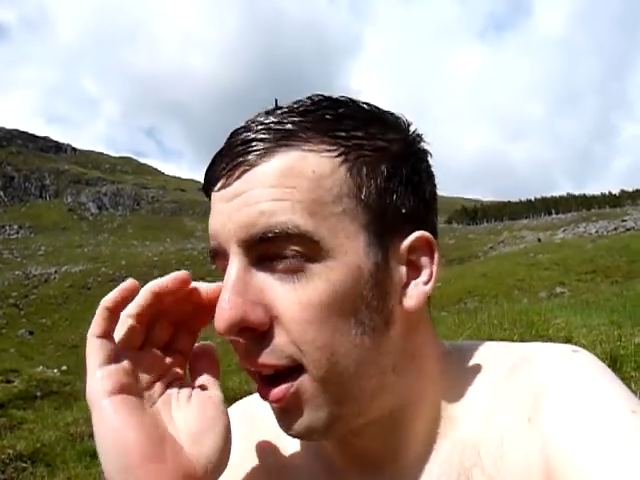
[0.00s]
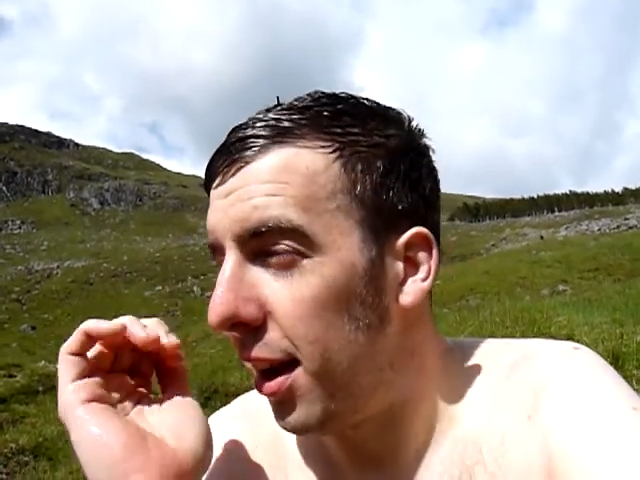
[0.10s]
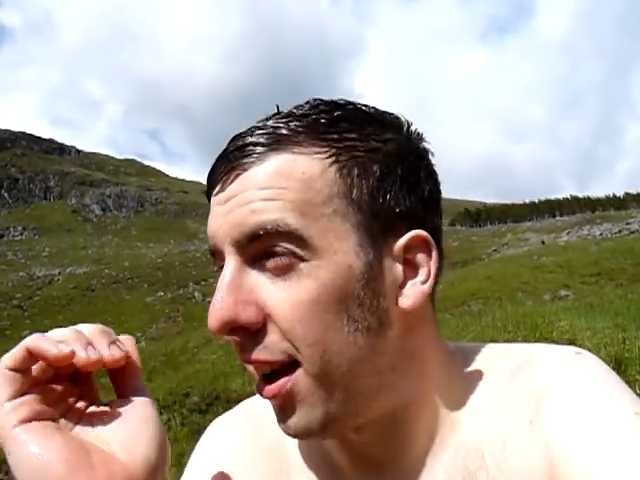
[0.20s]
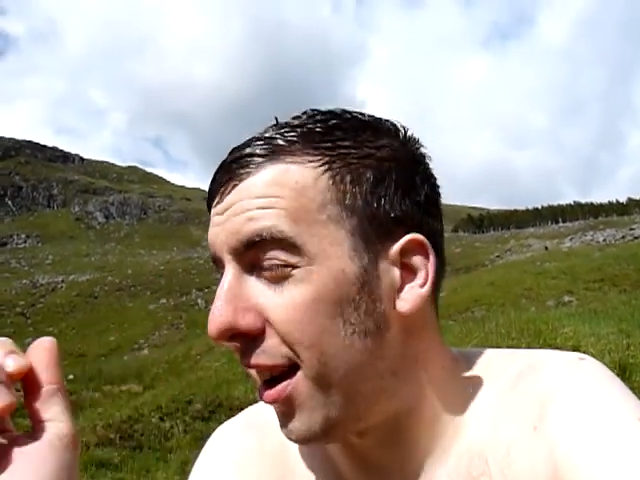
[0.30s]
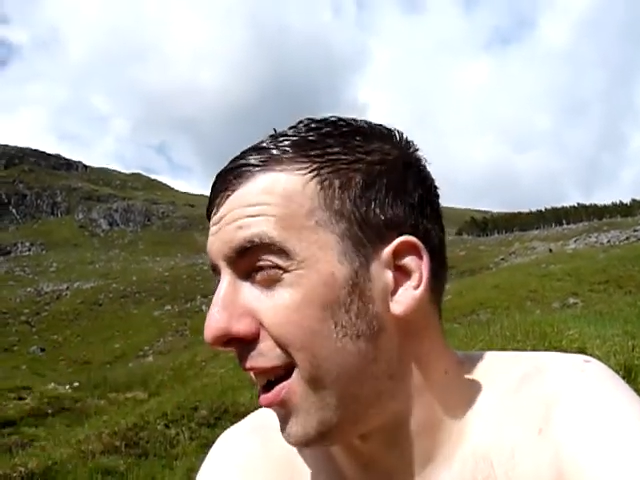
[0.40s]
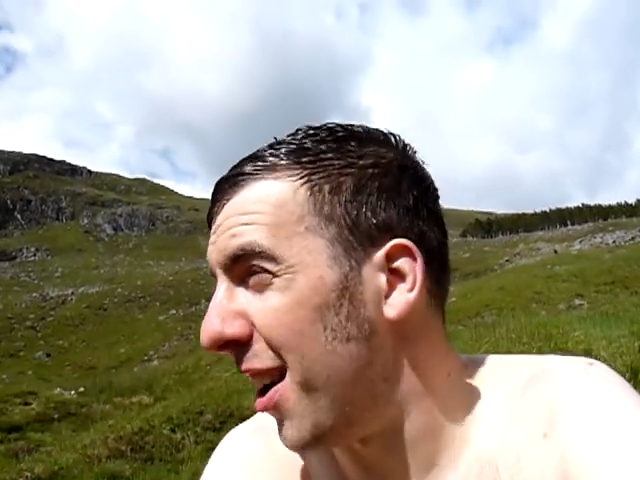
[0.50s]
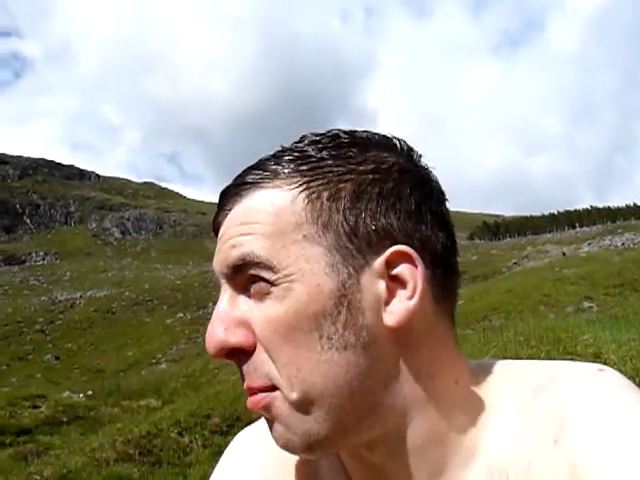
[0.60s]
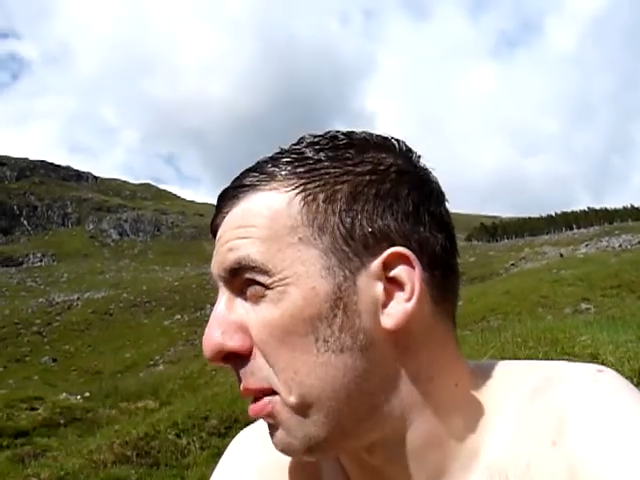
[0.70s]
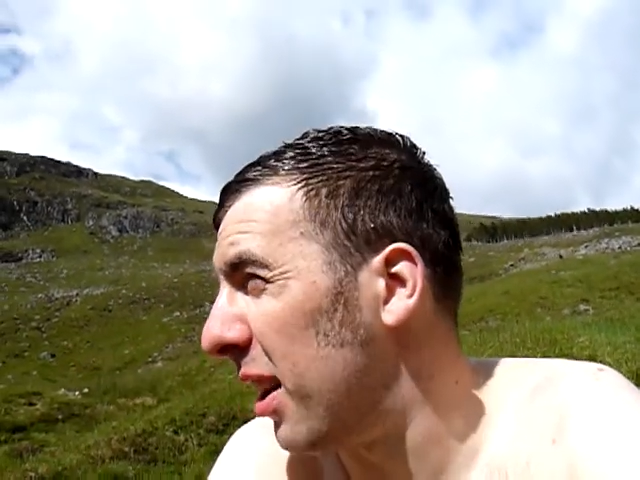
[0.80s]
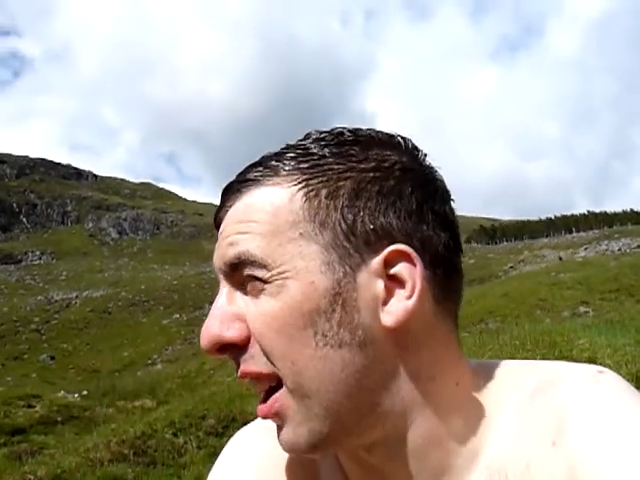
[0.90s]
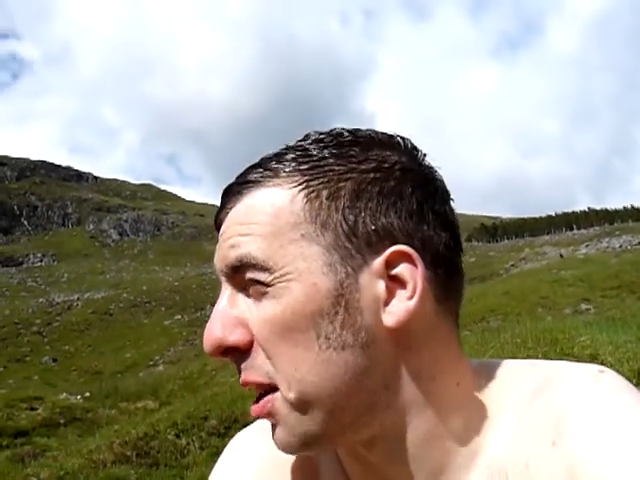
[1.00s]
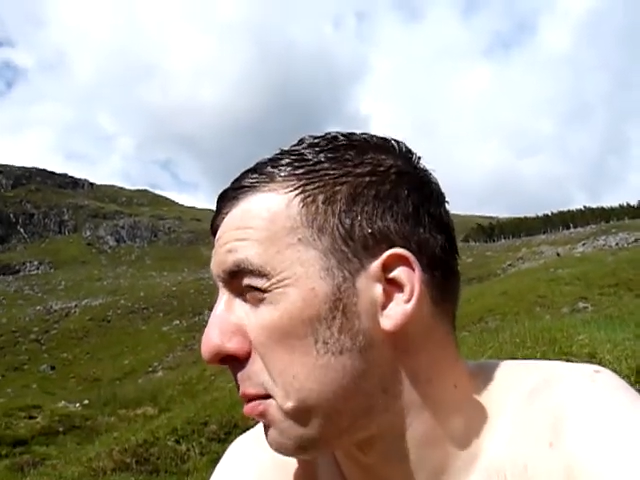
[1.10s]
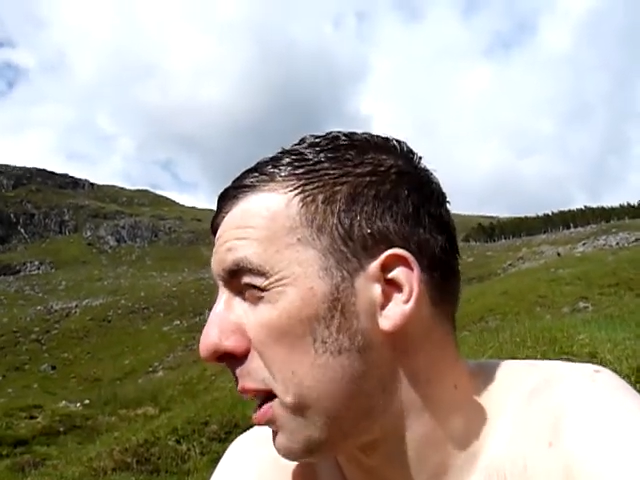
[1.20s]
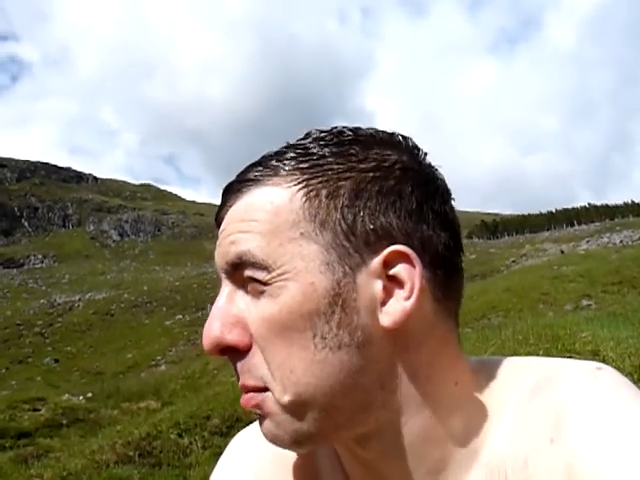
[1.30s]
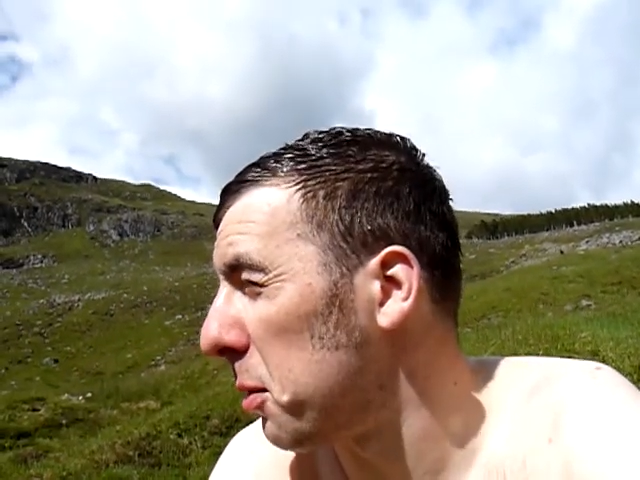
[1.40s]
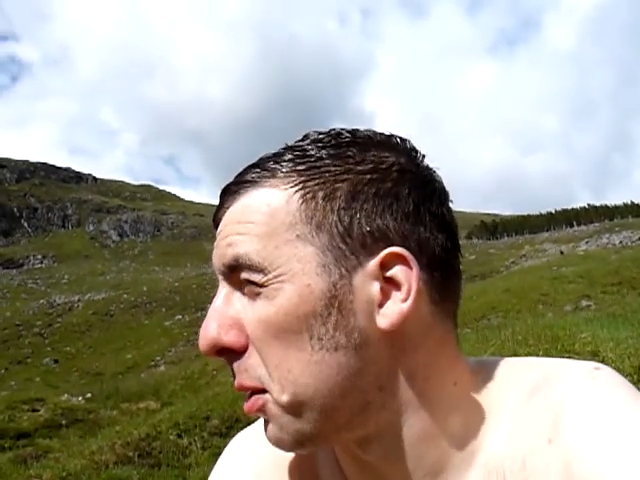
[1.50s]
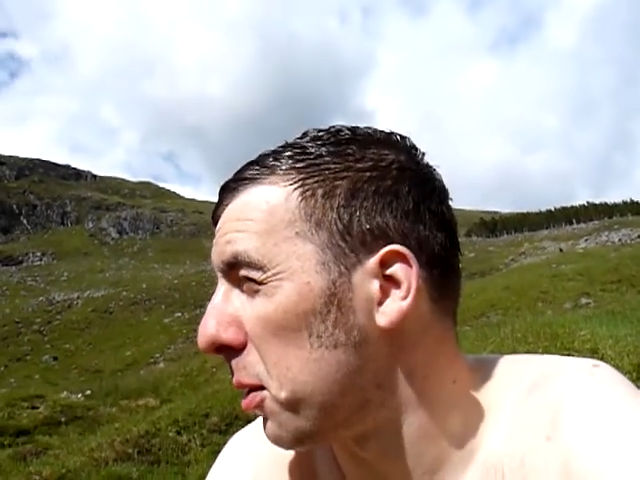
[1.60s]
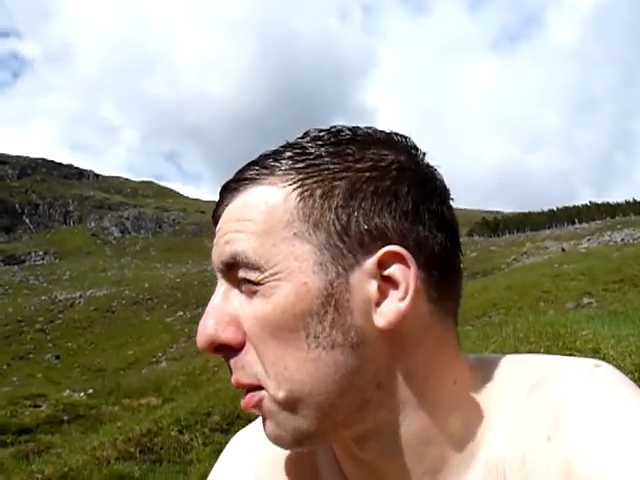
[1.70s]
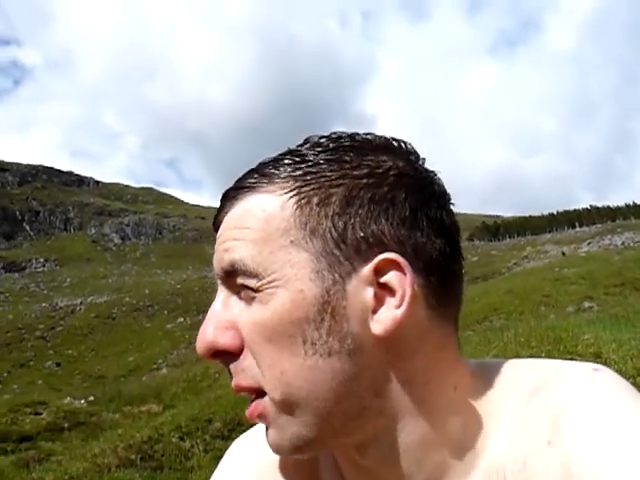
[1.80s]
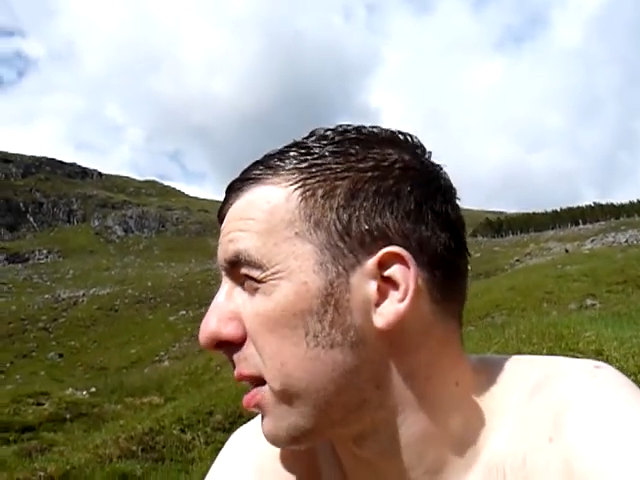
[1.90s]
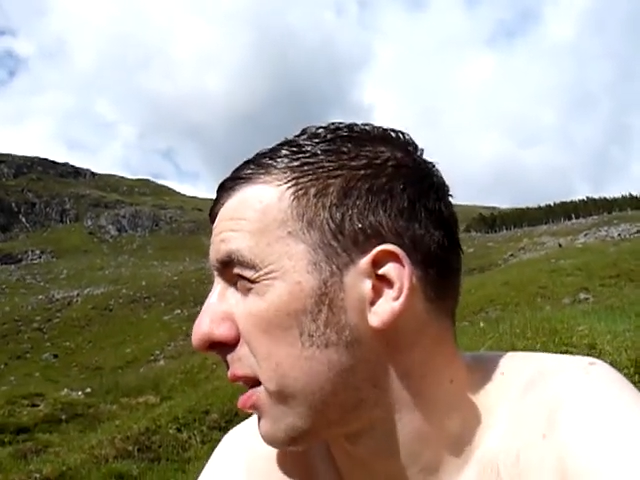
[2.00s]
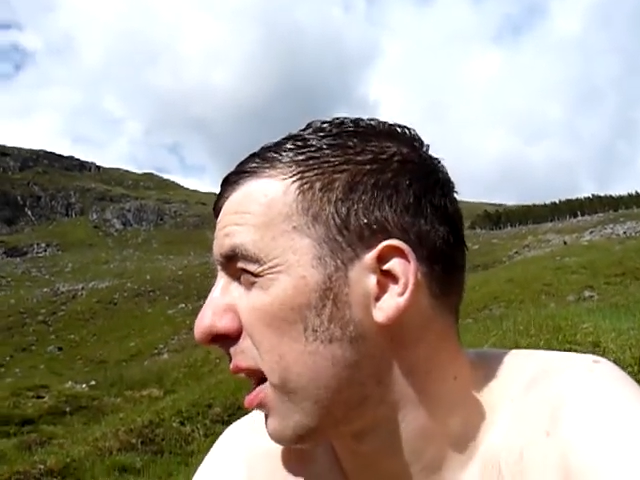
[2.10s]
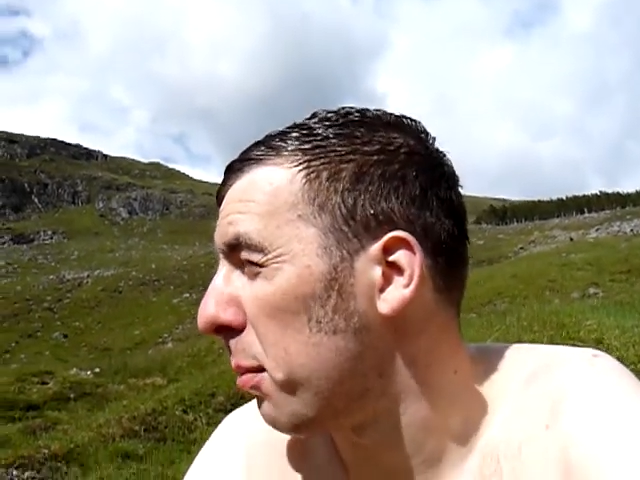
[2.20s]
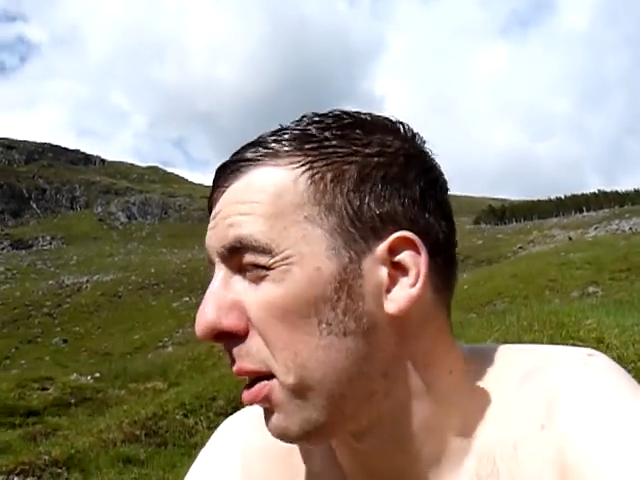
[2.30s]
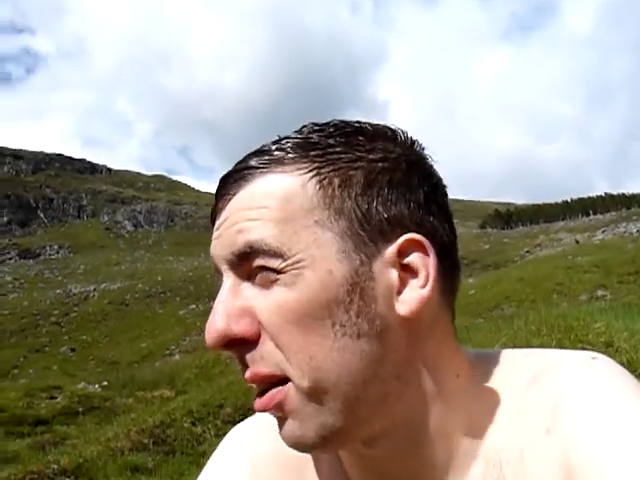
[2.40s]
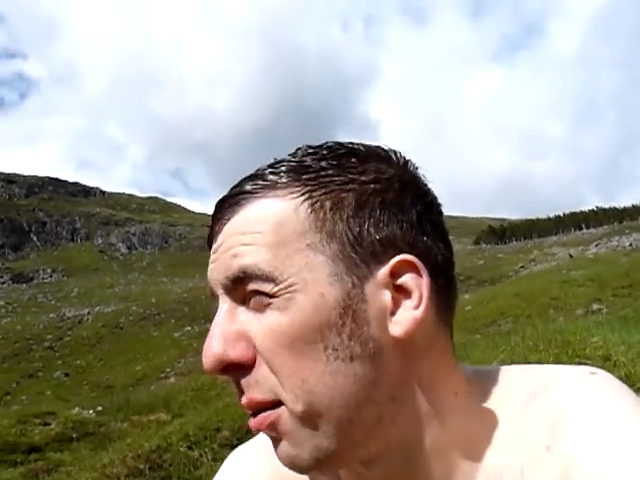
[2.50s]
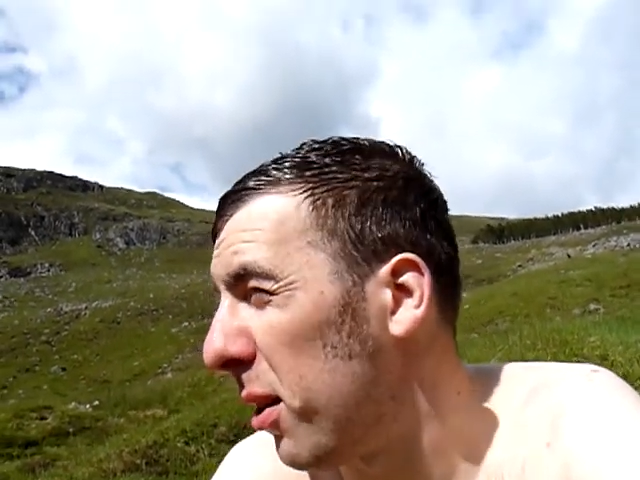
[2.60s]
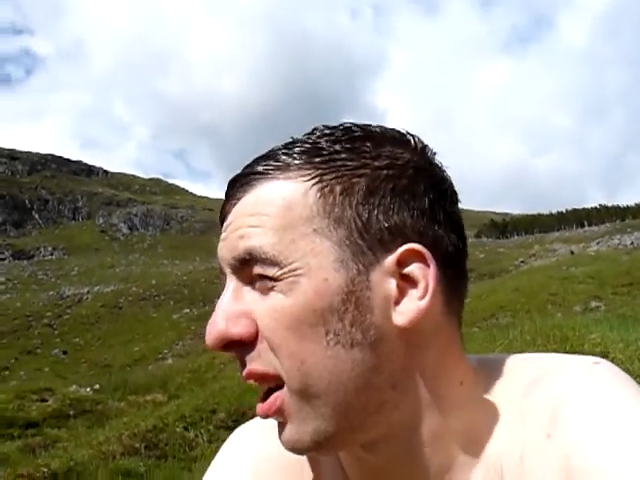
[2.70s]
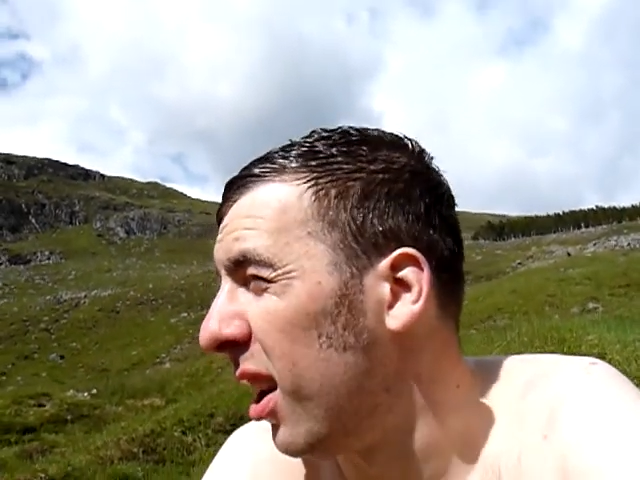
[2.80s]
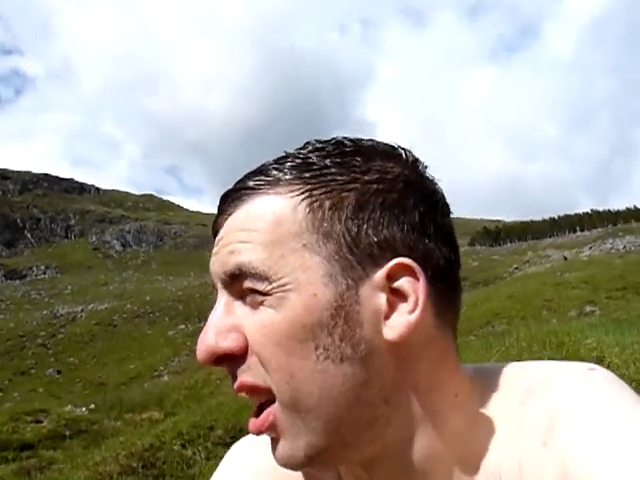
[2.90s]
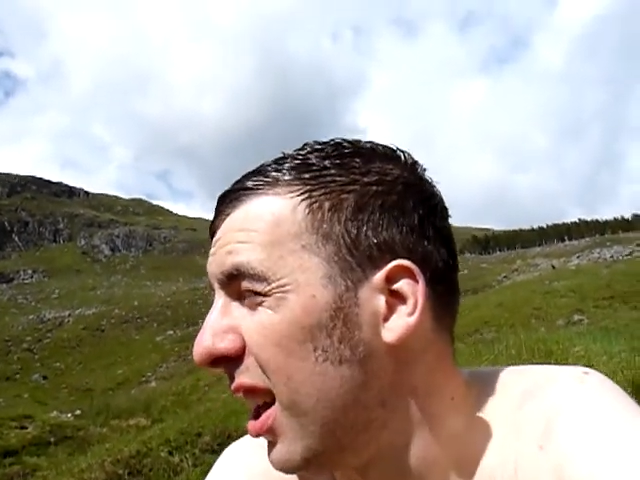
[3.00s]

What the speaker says: But yeah, it's been absolutely glorious. I had a bit of rain,